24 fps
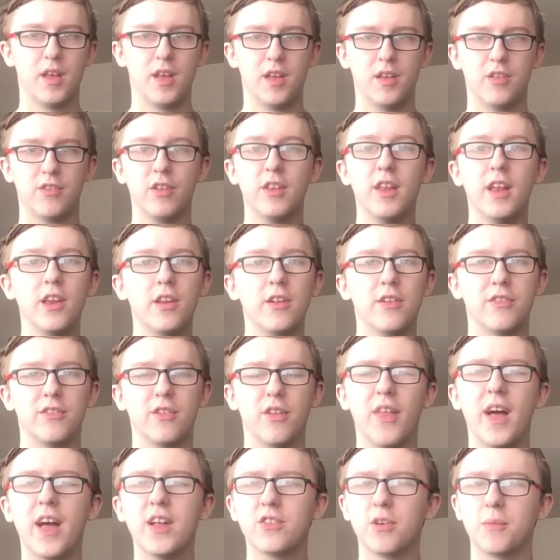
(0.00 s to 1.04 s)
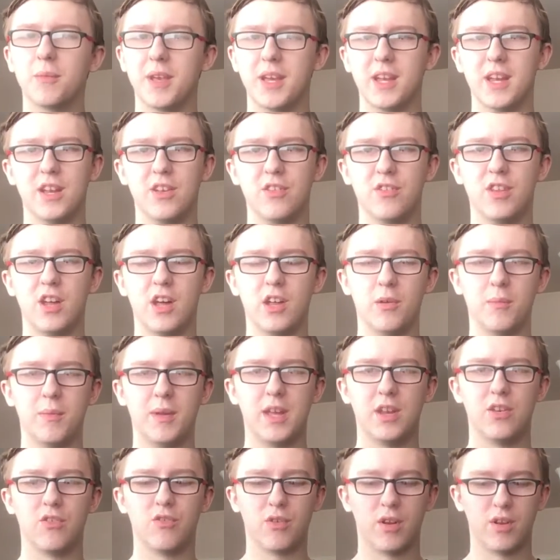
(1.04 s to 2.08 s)
So that'll be
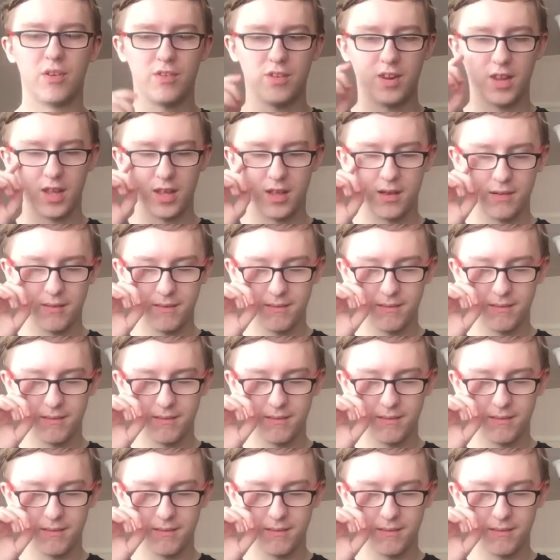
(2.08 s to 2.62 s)
interesting.